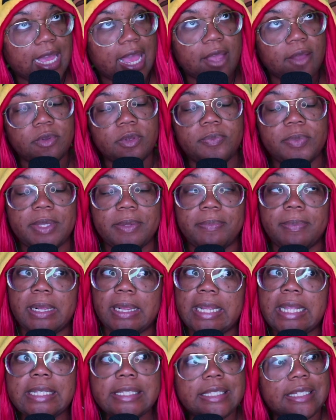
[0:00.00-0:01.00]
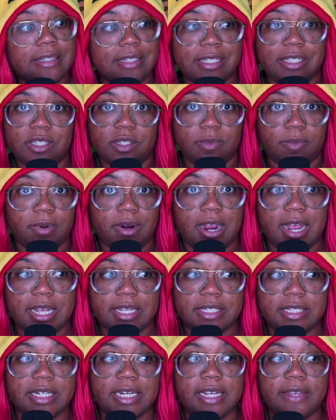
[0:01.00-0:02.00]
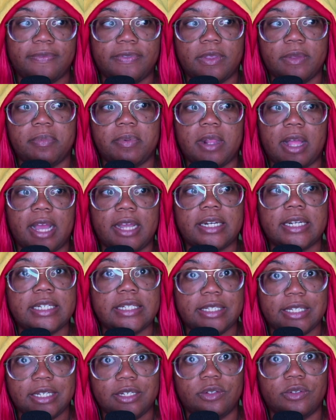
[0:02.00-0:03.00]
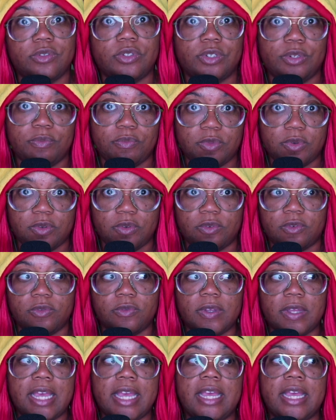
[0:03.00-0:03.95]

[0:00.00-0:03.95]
I will be pleasantly surprised if the plot continues to move